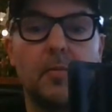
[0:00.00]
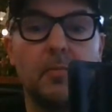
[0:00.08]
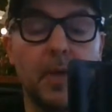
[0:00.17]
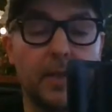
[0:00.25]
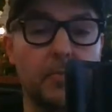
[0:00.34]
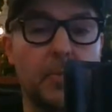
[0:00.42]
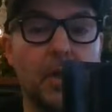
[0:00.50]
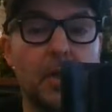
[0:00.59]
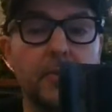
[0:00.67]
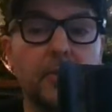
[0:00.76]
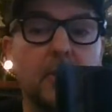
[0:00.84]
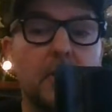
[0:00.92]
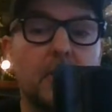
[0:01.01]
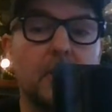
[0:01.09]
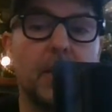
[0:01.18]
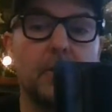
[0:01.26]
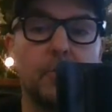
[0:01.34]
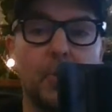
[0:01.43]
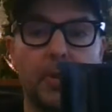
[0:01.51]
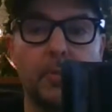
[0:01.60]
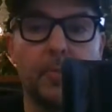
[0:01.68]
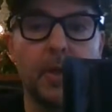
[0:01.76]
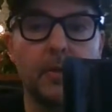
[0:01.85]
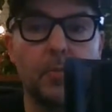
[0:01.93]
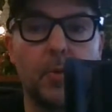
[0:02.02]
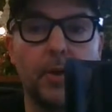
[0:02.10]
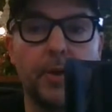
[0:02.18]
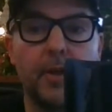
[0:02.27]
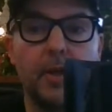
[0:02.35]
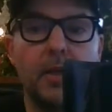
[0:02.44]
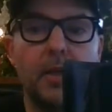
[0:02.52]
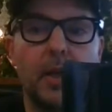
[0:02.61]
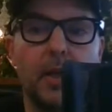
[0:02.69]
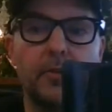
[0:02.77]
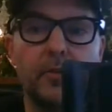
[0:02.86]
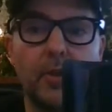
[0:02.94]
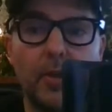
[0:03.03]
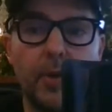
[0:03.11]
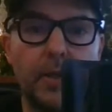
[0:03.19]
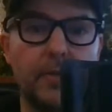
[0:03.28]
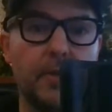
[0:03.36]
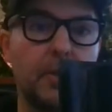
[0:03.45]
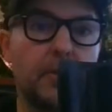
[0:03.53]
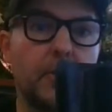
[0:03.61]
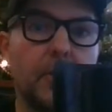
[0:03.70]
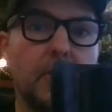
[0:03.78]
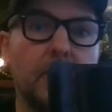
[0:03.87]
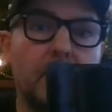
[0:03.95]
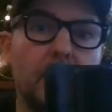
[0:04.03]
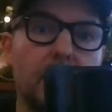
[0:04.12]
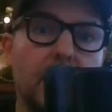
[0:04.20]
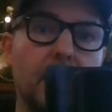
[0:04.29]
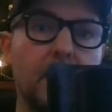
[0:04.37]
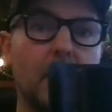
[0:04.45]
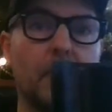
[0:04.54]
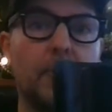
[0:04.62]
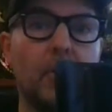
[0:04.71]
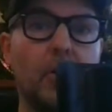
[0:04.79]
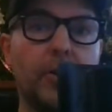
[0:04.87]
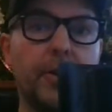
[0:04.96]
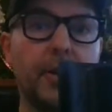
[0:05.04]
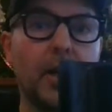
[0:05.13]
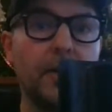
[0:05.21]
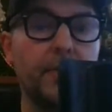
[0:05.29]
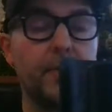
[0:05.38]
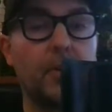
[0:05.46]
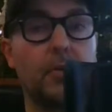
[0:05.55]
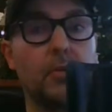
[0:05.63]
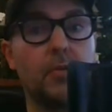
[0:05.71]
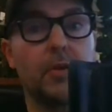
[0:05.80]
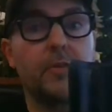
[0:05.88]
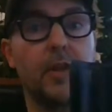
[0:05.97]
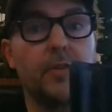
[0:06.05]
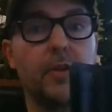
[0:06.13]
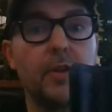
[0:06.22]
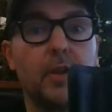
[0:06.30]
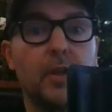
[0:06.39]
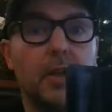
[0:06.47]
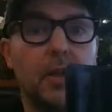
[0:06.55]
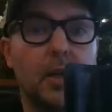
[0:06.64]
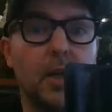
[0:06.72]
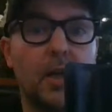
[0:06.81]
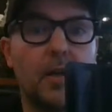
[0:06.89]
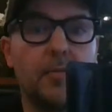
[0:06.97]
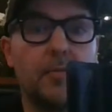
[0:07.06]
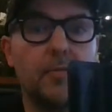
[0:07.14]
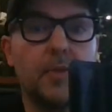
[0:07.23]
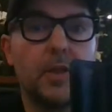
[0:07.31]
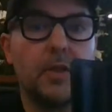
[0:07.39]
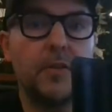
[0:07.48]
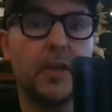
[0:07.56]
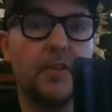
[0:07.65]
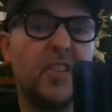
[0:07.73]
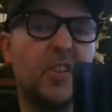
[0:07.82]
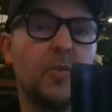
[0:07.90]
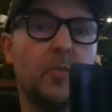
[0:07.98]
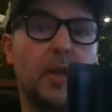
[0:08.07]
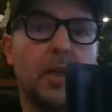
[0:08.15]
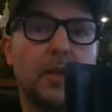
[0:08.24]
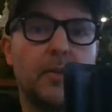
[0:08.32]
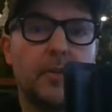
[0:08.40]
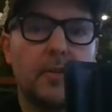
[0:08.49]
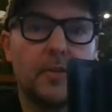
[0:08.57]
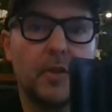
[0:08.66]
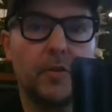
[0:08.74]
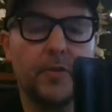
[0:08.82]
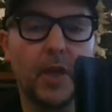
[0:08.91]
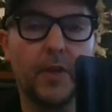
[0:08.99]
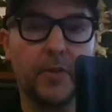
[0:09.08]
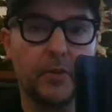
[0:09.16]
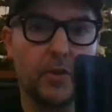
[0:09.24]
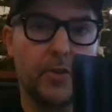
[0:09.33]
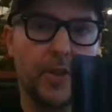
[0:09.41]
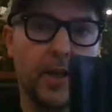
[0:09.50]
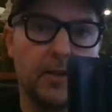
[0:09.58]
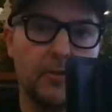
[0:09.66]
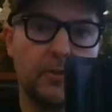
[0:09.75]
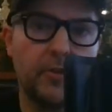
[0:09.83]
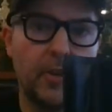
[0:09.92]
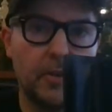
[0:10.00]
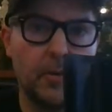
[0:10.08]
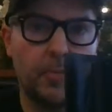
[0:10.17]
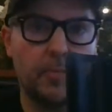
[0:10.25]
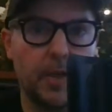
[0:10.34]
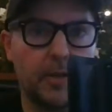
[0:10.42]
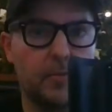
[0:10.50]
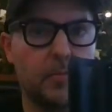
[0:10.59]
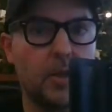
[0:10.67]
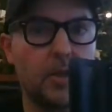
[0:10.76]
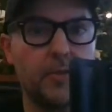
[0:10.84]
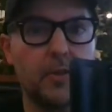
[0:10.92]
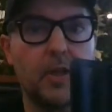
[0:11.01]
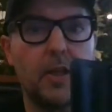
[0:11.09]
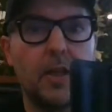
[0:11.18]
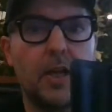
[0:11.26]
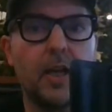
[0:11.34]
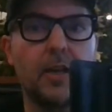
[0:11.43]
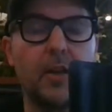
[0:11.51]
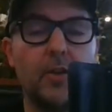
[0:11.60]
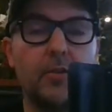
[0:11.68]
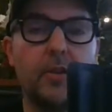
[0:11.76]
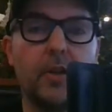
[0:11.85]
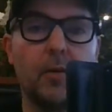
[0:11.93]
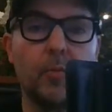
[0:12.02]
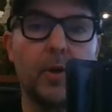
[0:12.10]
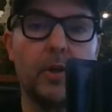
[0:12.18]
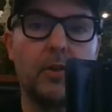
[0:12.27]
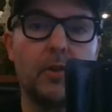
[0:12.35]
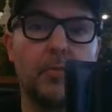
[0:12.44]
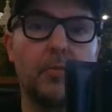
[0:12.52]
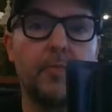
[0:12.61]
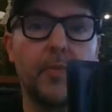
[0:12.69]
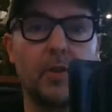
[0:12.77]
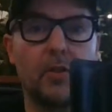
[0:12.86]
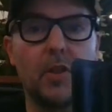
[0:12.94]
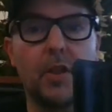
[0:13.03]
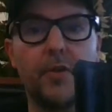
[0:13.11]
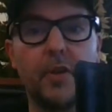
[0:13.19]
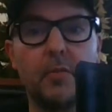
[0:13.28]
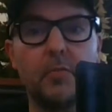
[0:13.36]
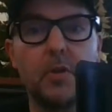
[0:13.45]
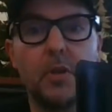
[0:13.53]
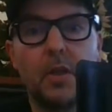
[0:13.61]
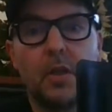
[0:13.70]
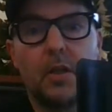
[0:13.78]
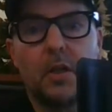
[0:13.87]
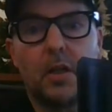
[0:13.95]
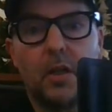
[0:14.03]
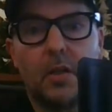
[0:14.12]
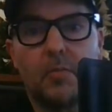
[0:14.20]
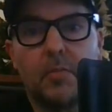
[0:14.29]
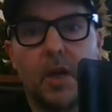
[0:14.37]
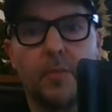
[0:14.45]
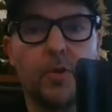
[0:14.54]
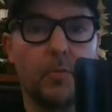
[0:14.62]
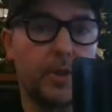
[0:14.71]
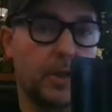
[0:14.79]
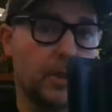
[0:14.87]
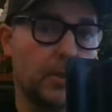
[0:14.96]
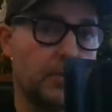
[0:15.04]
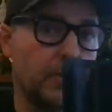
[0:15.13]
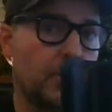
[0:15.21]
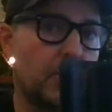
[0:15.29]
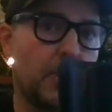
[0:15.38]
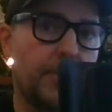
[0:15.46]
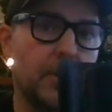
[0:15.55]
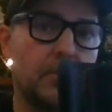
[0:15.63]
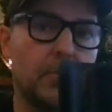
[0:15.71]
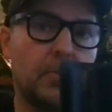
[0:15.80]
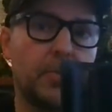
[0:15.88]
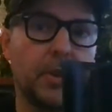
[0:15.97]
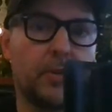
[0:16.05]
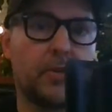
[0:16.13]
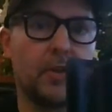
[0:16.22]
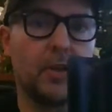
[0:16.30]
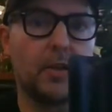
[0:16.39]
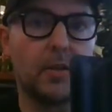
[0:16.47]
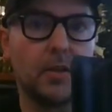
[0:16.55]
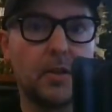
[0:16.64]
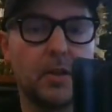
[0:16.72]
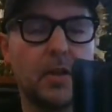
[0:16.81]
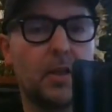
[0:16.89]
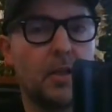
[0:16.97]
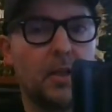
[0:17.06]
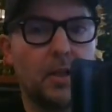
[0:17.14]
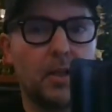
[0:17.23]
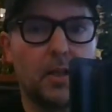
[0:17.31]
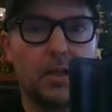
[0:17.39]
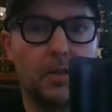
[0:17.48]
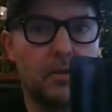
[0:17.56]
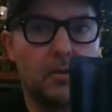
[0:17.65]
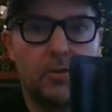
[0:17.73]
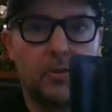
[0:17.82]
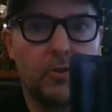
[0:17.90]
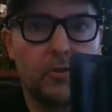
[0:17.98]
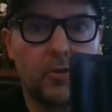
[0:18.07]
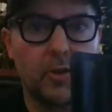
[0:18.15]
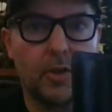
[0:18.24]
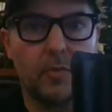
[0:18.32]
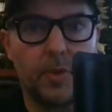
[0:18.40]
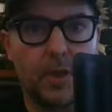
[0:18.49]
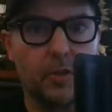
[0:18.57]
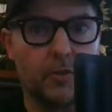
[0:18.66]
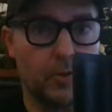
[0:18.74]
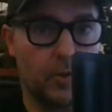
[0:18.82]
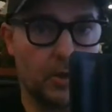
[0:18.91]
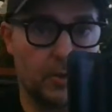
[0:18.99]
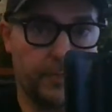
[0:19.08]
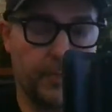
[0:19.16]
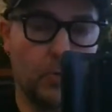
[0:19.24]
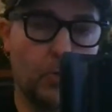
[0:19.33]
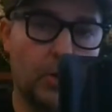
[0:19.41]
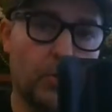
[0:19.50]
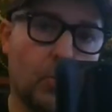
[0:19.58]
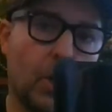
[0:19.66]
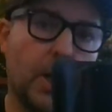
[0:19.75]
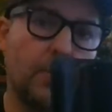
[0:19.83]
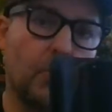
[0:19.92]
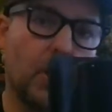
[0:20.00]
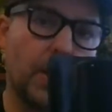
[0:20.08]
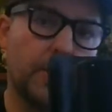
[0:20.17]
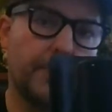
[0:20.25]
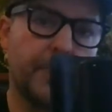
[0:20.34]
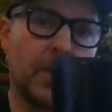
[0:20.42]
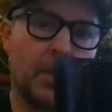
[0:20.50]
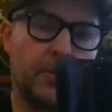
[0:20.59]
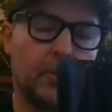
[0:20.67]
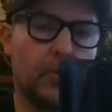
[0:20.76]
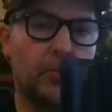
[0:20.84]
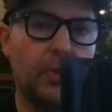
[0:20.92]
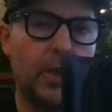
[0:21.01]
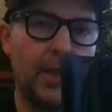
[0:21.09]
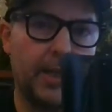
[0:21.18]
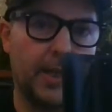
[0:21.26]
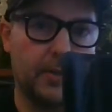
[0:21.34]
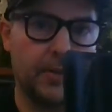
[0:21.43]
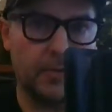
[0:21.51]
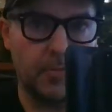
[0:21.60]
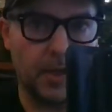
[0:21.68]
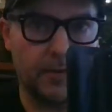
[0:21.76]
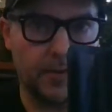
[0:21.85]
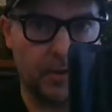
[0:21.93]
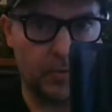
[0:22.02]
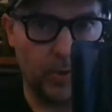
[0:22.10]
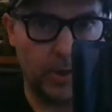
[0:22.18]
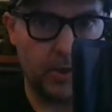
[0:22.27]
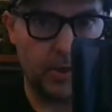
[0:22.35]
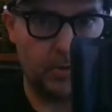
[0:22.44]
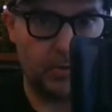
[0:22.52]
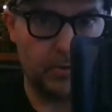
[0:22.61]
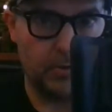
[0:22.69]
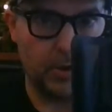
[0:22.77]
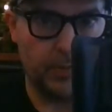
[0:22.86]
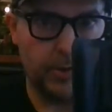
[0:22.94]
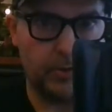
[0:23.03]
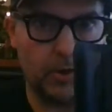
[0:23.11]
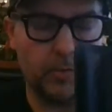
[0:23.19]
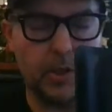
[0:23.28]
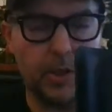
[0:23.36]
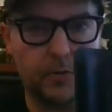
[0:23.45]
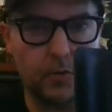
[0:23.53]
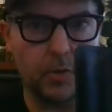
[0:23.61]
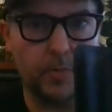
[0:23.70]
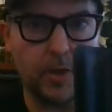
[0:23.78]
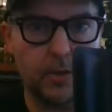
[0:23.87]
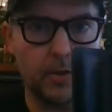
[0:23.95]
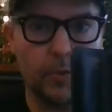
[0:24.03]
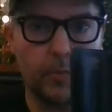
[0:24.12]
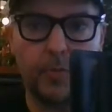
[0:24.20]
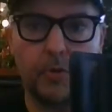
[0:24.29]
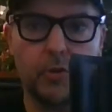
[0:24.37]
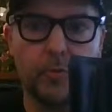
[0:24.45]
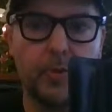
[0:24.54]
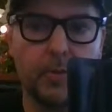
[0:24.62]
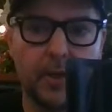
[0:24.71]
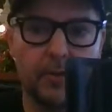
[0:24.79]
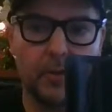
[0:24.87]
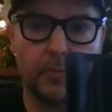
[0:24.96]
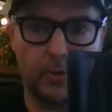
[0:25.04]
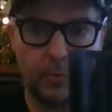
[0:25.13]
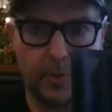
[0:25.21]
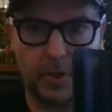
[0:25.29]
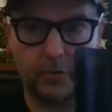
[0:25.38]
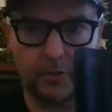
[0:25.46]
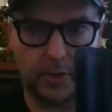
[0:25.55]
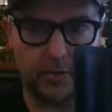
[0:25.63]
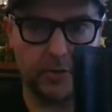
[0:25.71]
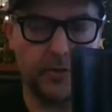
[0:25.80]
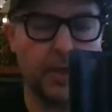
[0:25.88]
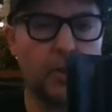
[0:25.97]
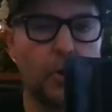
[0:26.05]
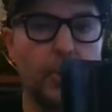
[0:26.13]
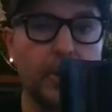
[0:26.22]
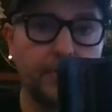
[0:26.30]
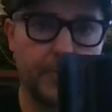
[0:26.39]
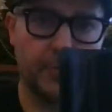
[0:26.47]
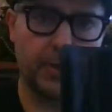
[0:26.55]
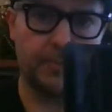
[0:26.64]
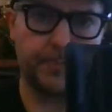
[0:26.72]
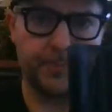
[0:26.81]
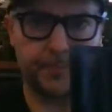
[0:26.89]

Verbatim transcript: MetaMask. That's probably the best one and so easy to set up on an iPhone or whatever. Um, takes two minutes. So if you haven't done that, just set up a MetaMask and load it up with some Ethereum. Um, I'm probably going to use Ethereum, but uh, uh, just uh, because, well, why, why? So really, it doesn't matter when you are we talking. Let's talk about. I hope I'm not jumping about too much, but I just noticed that comment. So